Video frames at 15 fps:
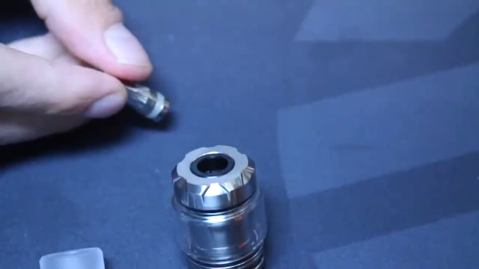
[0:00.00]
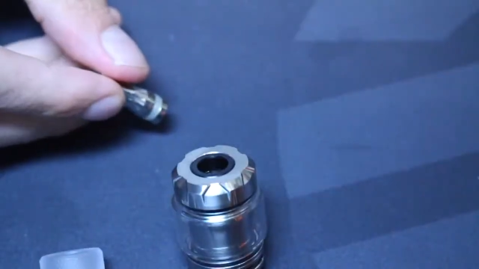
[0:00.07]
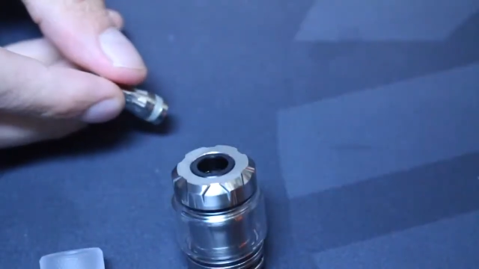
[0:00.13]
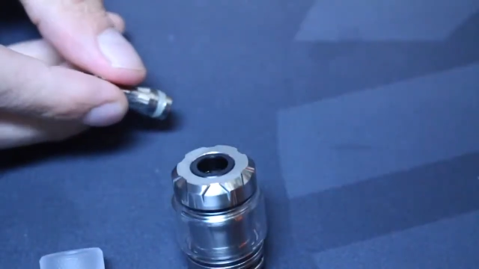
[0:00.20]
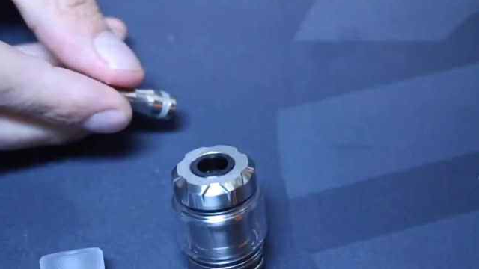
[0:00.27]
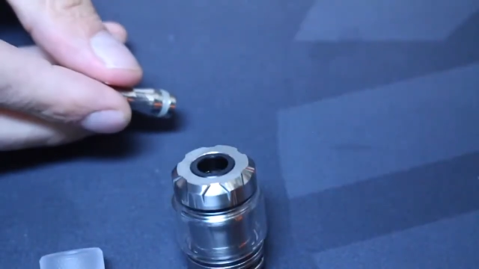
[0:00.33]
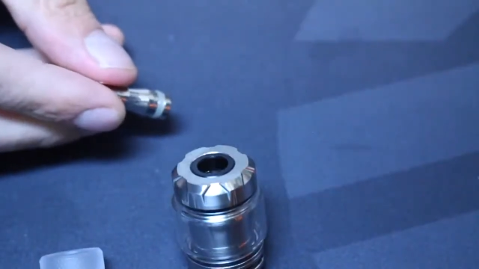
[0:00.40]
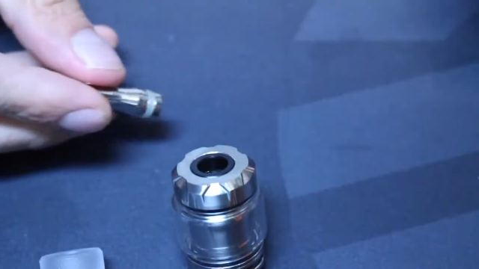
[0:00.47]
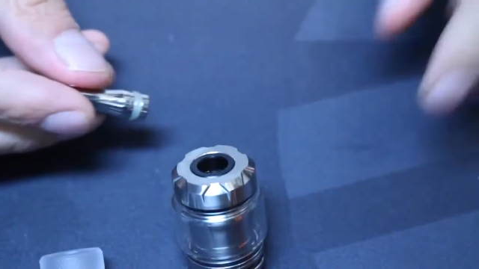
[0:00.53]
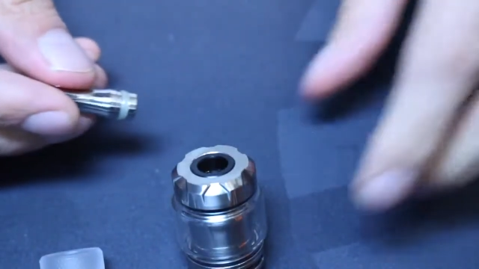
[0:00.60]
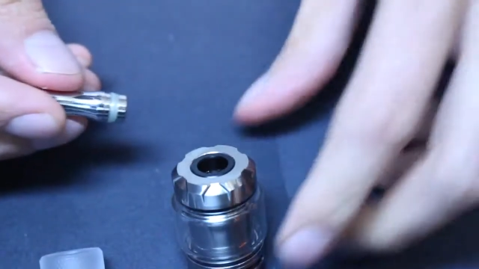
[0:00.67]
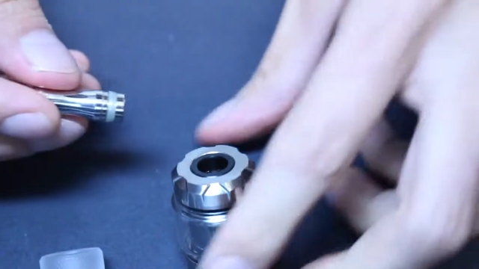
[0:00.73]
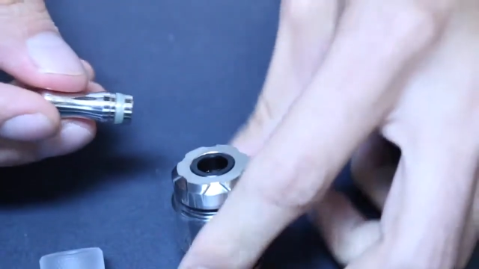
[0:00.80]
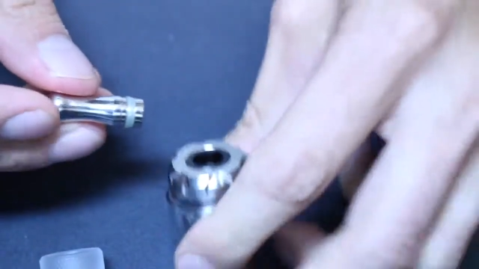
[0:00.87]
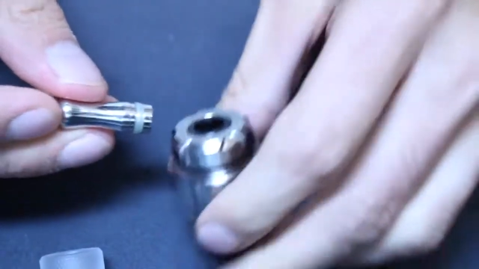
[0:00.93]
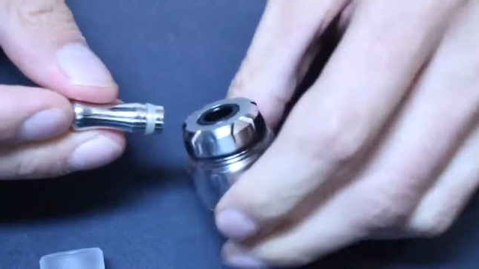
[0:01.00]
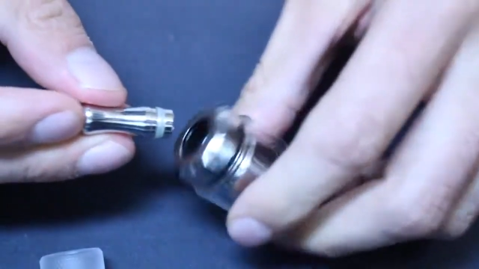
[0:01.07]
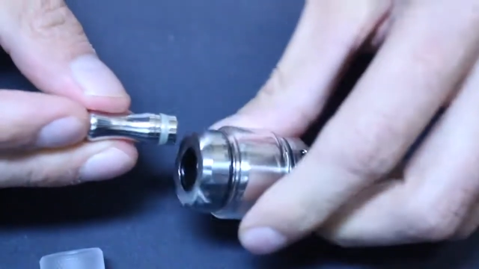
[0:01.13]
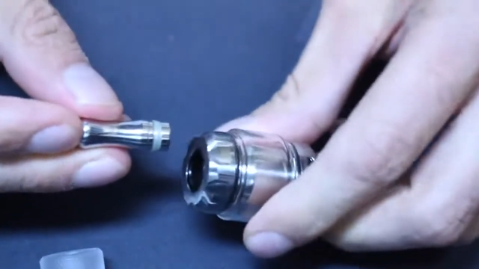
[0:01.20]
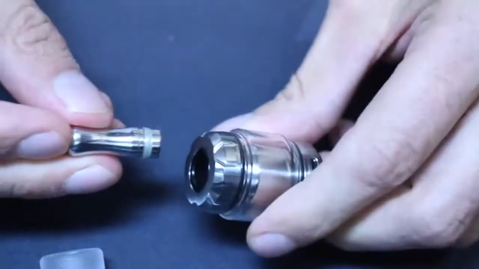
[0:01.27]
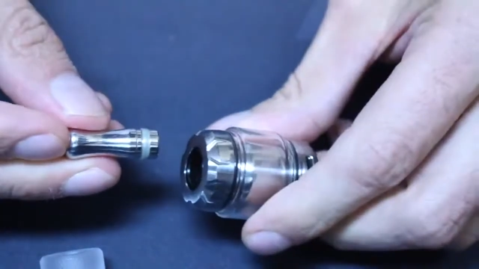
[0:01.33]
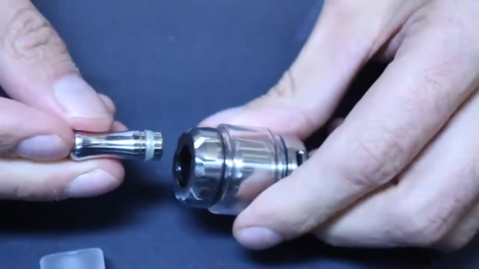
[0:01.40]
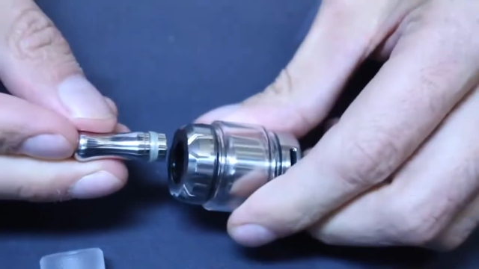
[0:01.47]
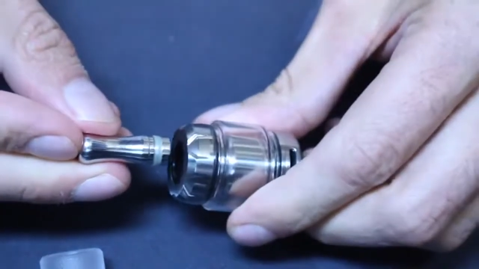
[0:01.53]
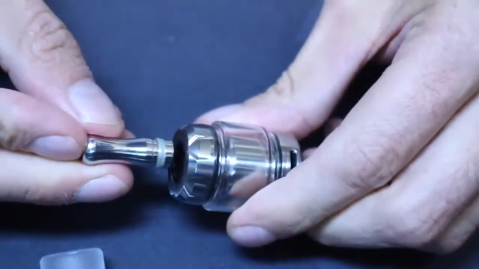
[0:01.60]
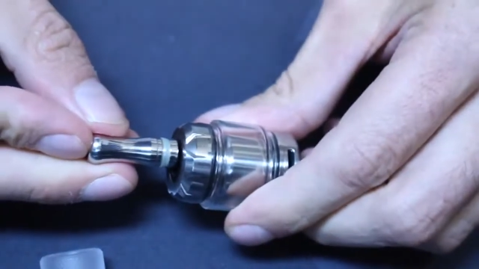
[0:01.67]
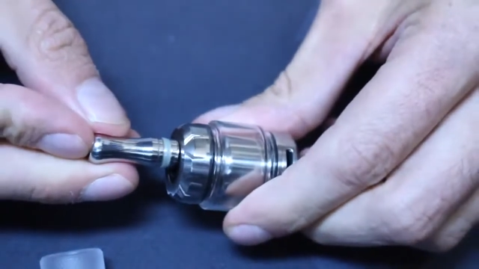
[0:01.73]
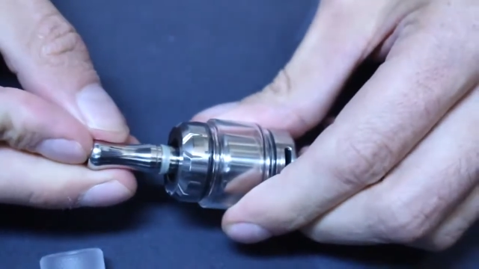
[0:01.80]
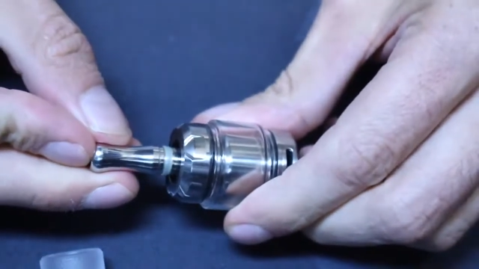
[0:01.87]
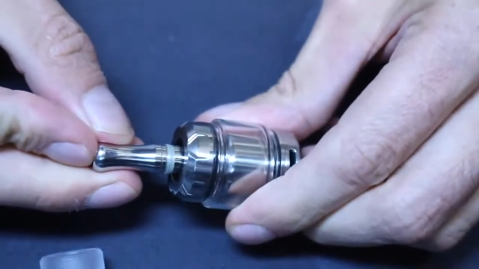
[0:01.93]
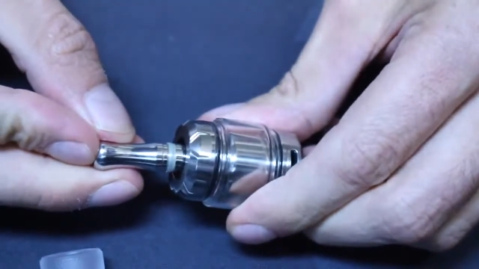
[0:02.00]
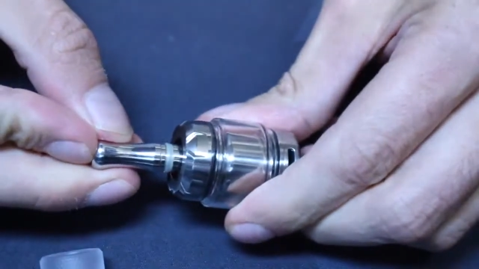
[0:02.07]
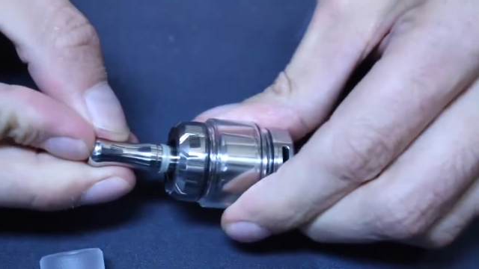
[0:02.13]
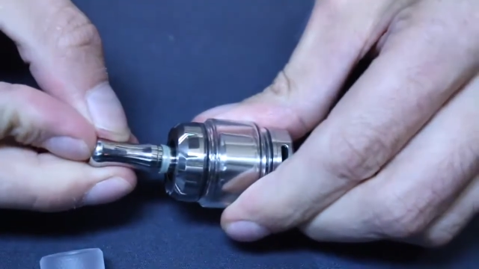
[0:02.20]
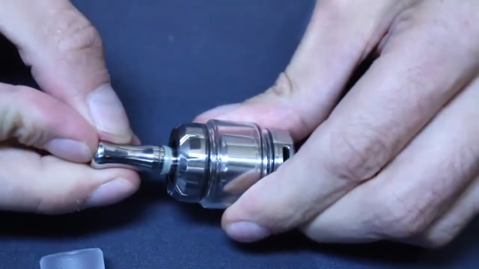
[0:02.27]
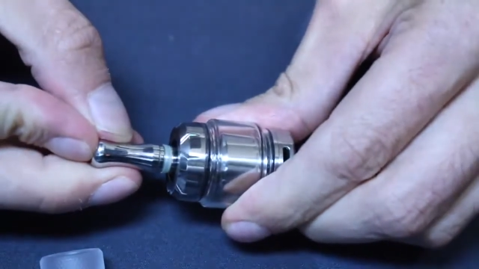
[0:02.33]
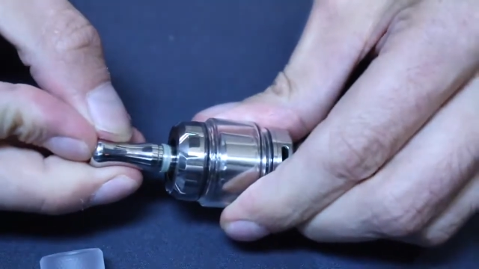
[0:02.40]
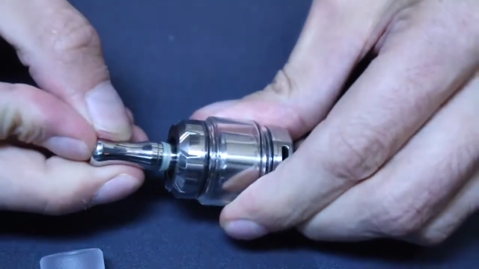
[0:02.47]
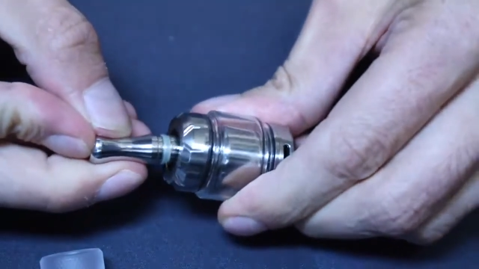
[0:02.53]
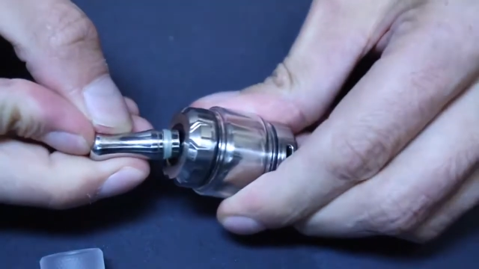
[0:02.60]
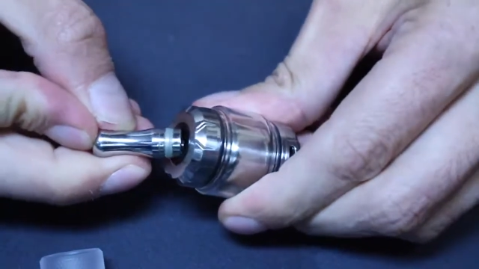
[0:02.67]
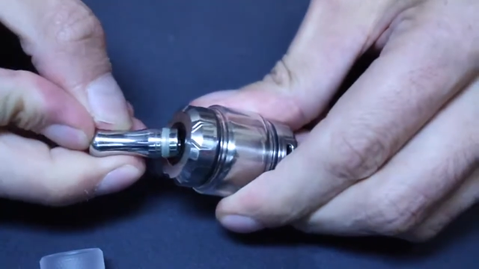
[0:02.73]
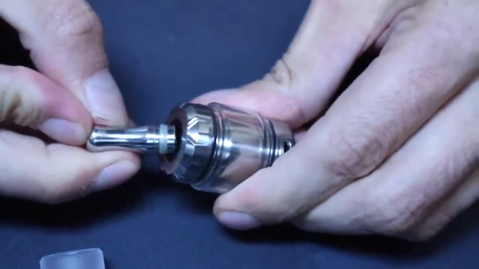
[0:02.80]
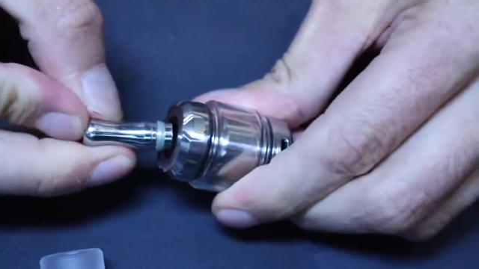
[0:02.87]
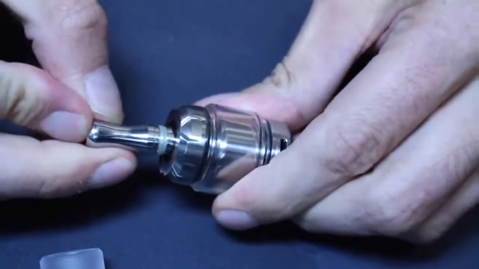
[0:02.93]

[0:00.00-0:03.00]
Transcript: No face is visible, so there are no lips to read.